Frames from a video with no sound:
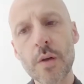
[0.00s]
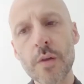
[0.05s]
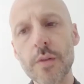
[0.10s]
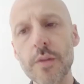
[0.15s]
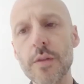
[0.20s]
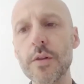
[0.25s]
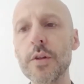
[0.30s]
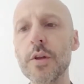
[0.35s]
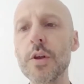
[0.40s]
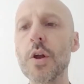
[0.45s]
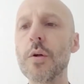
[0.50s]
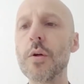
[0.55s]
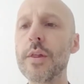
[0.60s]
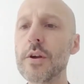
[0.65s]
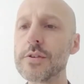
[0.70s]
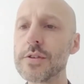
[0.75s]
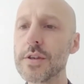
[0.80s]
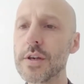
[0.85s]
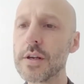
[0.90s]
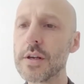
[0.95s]
you know
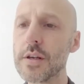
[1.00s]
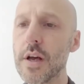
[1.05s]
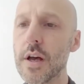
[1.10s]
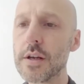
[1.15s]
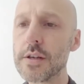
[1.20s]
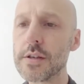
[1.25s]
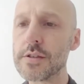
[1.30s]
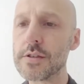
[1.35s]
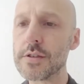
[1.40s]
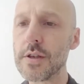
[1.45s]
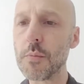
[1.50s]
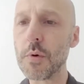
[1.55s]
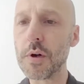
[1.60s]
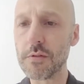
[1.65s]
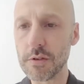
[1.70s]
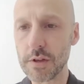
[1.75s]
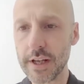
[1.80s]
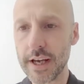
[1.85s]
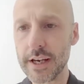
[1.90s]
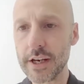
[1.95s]
there's a, a somewhat
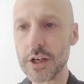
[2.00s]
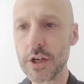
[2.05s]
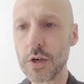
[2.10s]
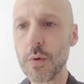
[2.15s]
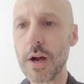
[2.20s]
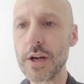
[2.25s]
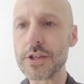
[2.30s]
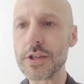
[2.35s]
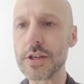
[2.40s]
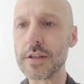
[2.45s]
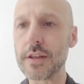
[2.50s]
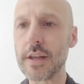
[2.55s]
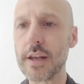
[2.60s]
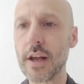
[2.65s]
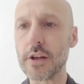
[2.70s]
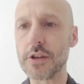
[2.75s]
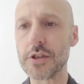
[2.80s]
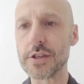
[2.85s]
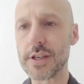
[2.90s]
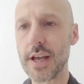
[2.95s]
related question that i'll
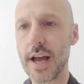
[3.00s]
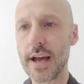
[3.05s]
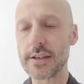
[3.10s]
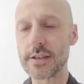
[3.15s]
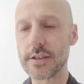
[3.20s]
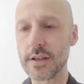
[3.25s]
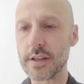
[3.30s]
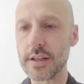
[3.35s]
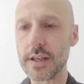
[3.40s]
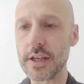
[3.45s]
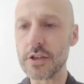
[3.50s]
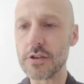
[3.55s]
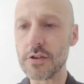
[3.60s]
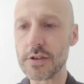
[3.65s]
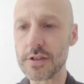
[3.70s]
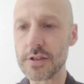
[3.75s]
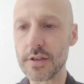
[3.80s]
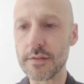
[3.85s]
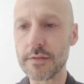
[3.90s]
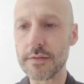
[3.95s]
just ask in the
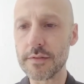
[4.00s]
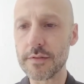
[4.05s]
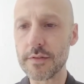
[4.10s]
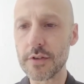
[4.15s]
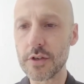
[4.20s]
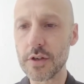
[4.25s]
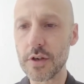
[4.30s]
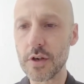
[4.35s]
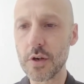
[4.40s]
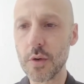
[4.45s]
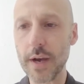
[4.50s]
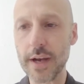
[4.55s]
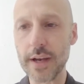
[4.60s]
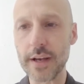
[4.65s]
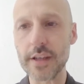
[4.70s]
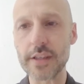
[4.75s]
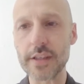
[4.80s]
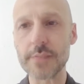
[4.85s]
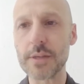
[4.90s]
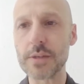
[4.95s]
interest of
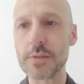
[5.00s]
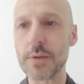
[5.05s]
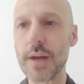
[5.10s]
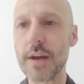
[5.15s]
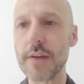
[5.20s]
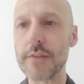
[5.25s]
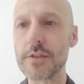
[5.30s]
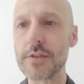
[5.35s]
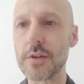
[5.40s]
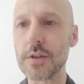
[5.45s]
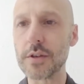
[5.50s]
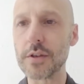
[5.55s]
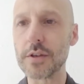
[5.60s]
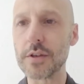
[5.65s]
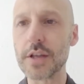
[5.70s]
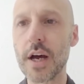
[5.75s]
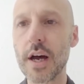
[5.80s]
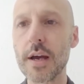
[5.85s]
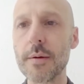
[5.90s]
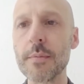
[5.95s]
quickness yeah. we have so little
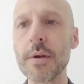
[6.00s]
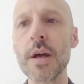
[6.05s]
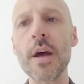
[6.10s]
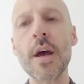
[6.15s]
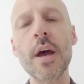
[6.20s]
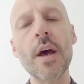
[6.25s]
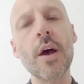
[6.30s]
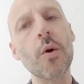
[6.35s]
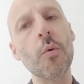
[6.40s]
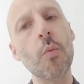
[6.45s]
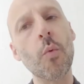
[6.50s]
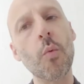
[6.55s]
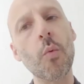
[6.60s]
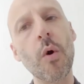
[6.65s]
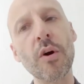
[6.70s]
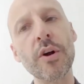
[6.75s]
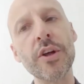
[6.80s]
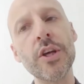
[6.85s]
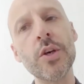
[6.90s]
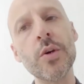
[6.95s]
time are
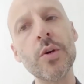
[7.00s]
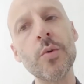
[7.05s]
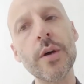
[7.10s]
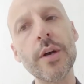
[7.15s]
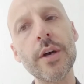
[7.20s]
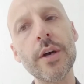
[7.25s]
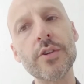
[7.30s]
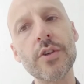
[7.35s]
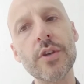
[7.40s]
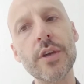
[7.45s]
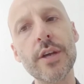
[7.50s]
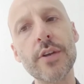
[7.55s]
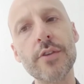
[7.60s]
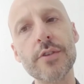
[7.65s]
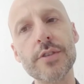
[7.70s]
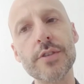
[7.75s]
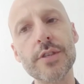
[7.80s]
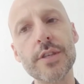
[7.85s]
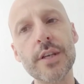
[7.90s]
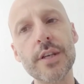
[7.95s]
you
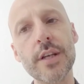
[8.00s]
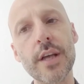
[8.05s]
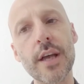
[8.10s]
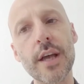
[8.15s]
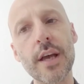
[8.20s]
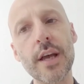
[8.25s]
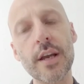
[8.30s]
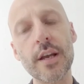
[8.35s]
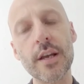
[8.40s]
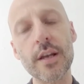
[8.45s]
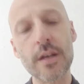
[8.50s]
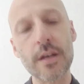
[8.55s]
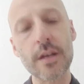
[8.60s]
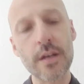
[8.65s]
interested in